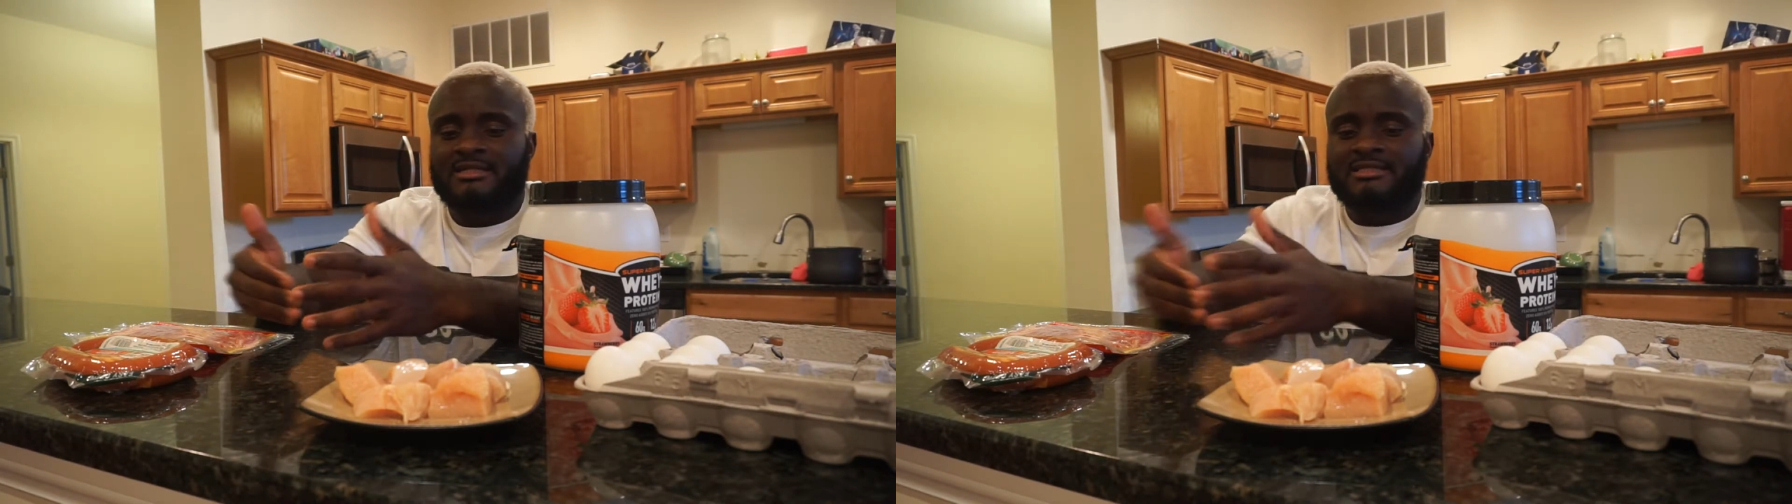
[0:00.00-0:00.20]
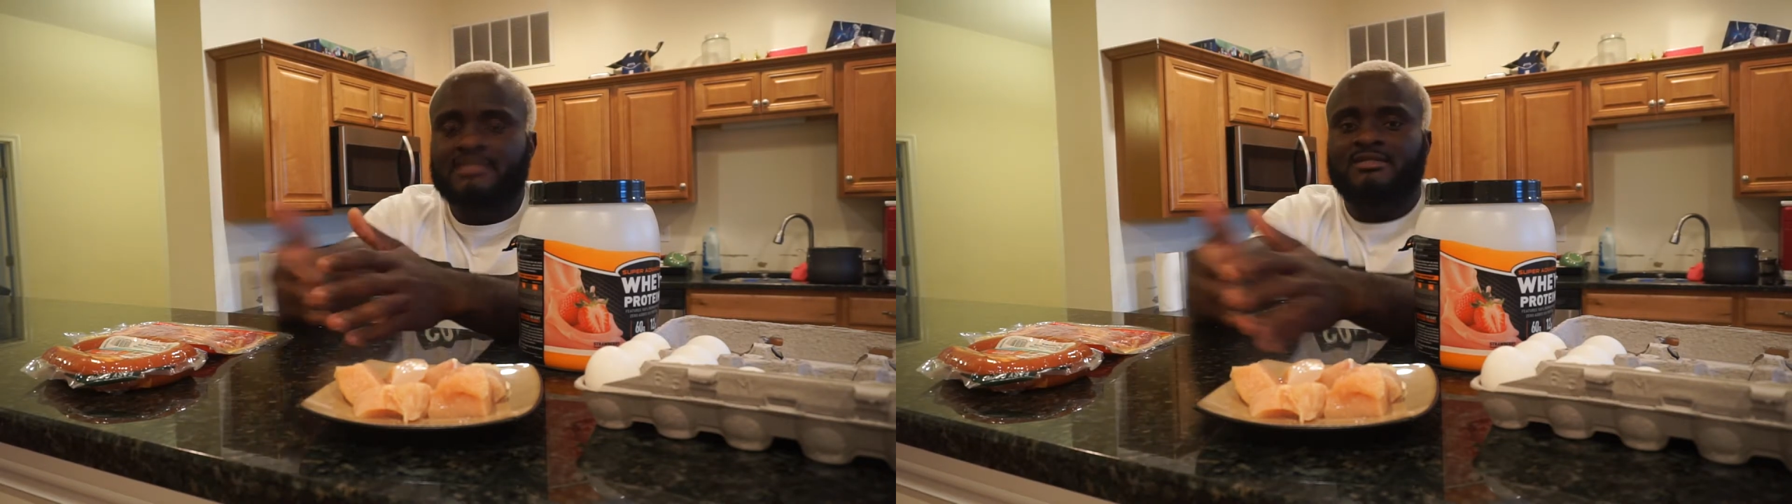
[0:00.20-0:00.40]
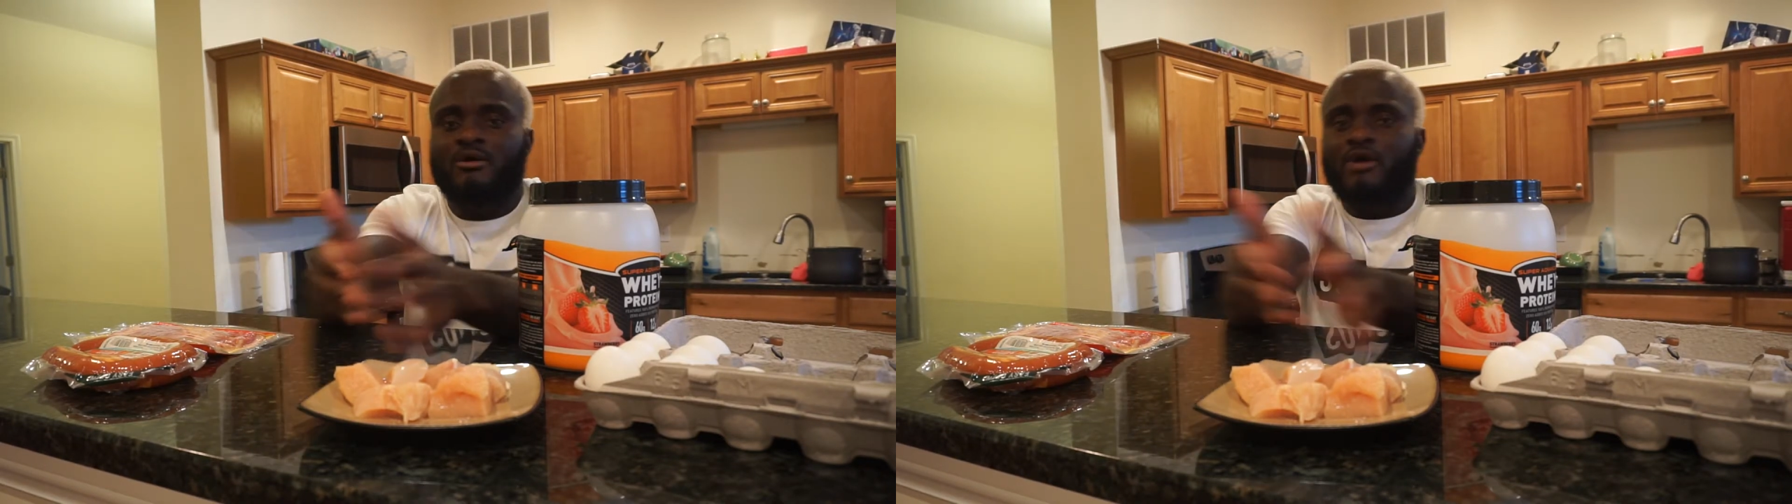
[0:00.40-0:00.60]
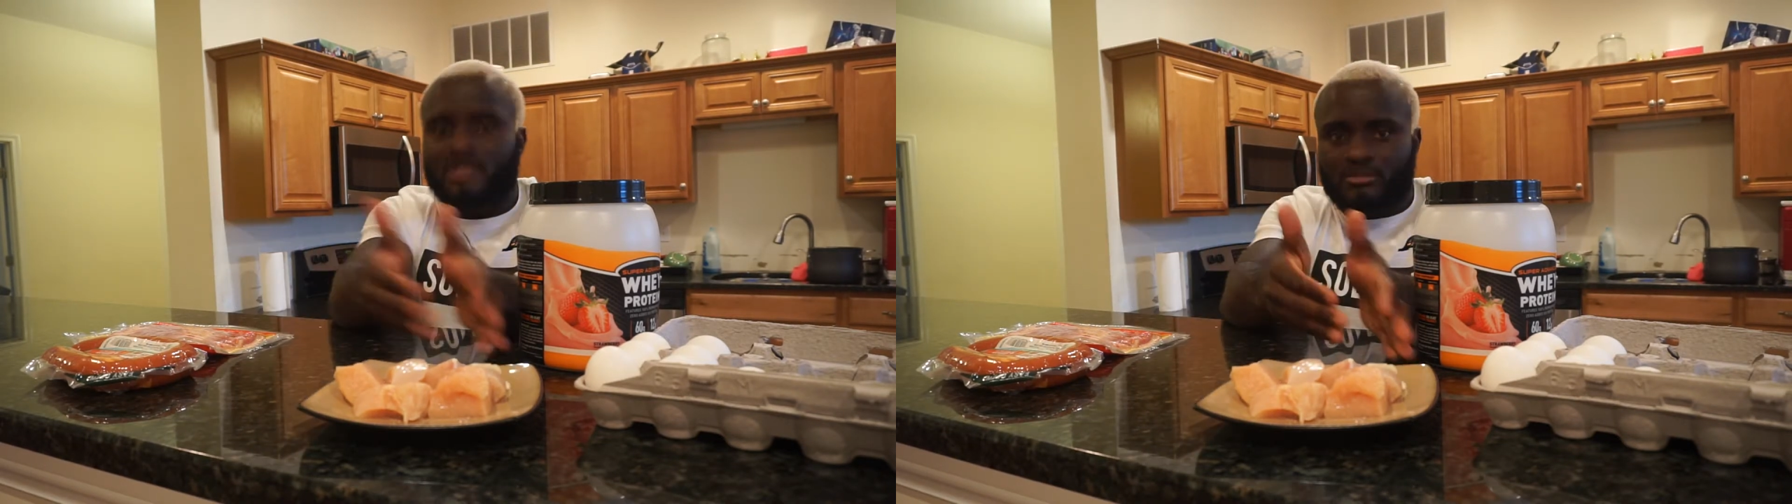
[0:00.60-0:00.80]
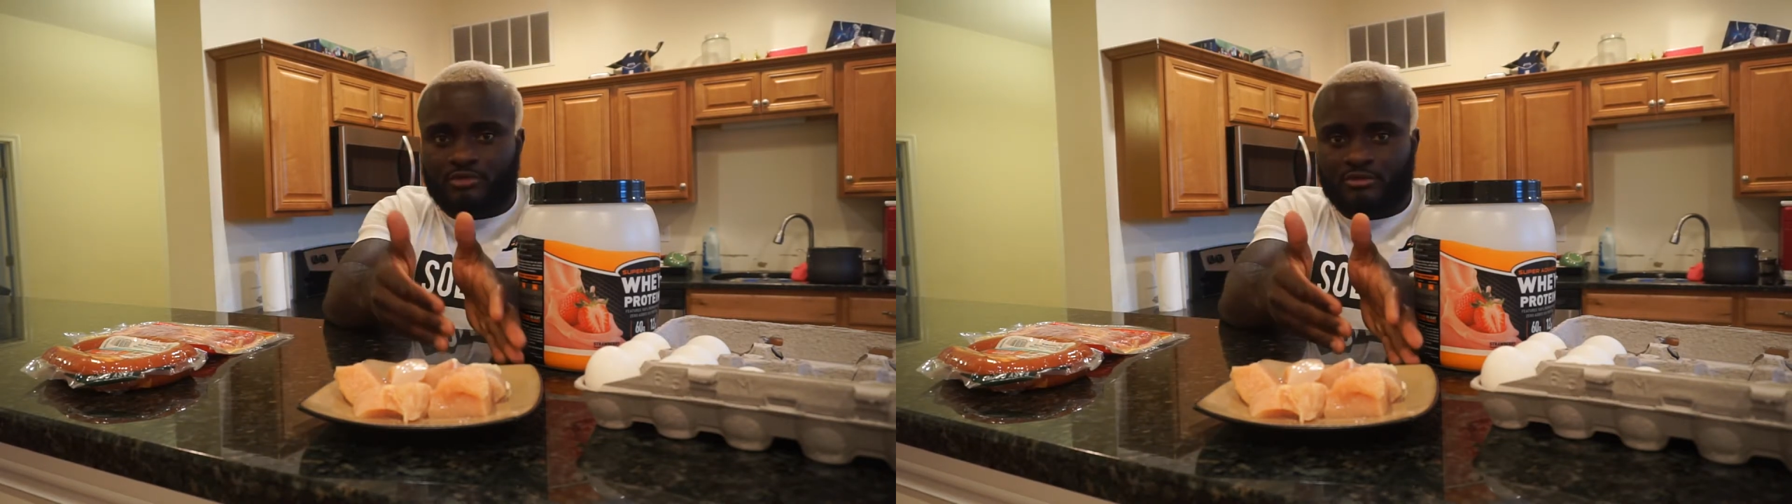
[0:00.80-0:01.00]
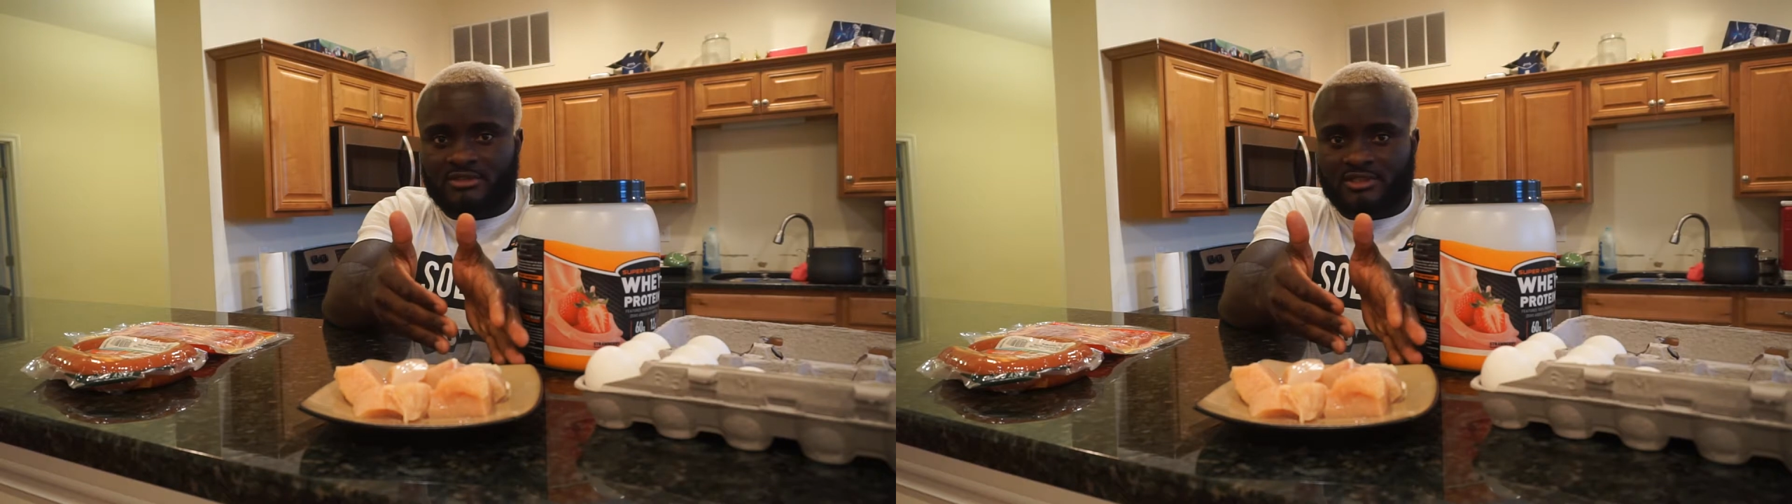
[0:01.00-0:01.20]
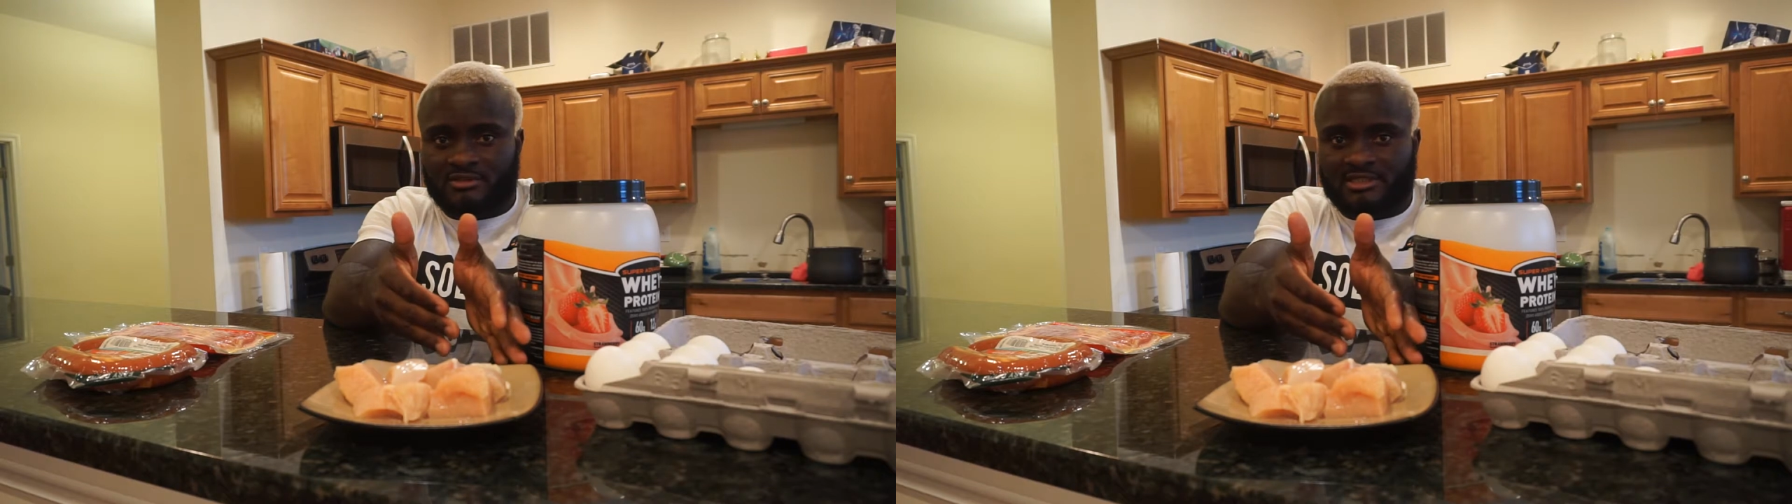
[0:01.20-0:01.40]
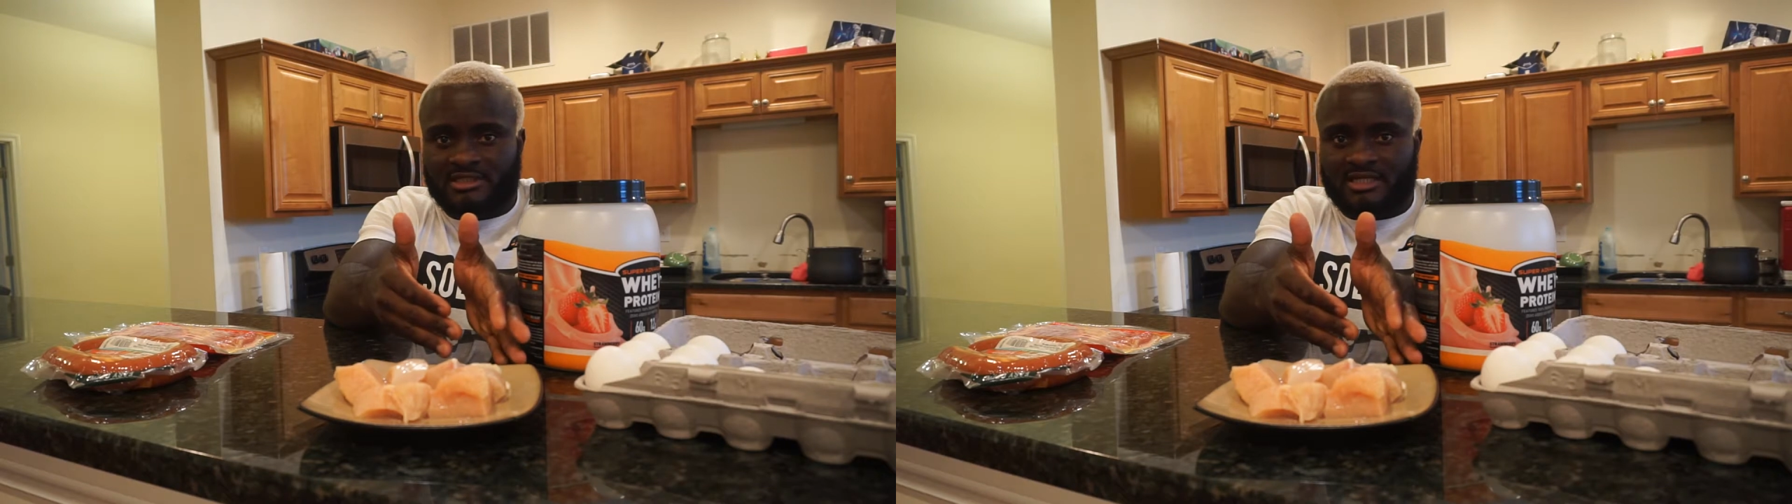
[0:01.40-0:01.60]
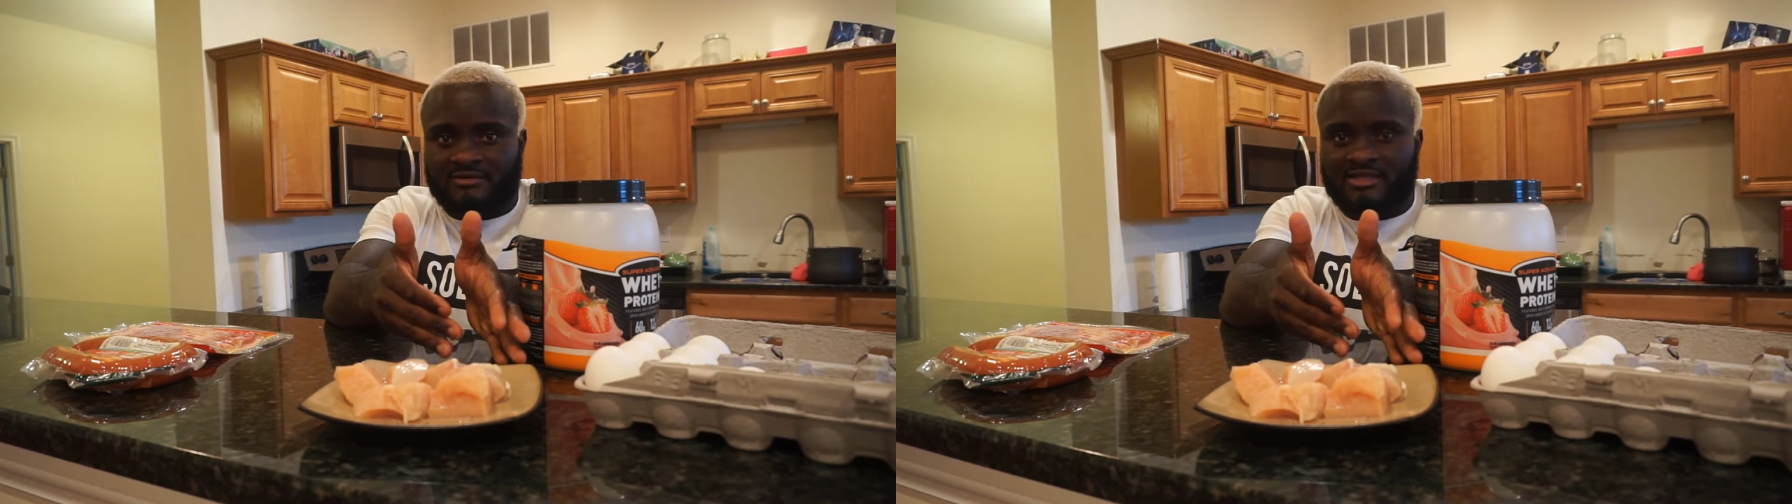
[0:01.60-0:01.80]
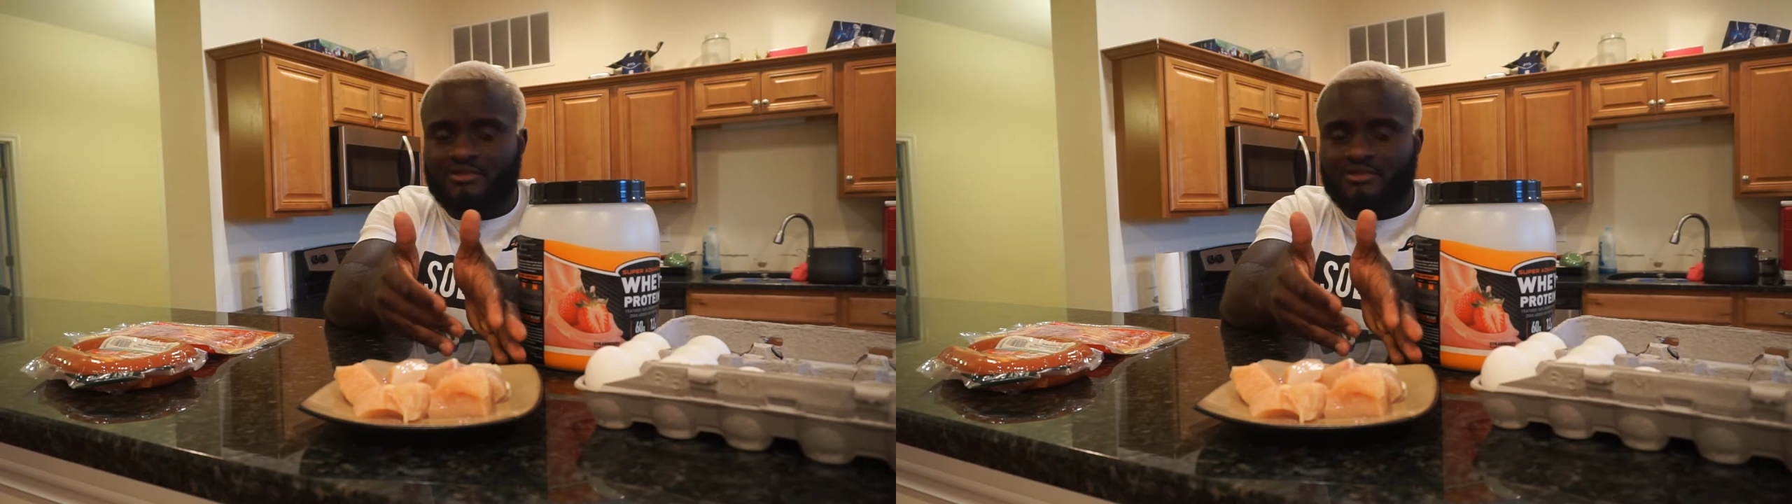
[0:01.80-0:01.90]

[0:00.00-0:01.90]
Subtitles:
this other protein, you understand, right?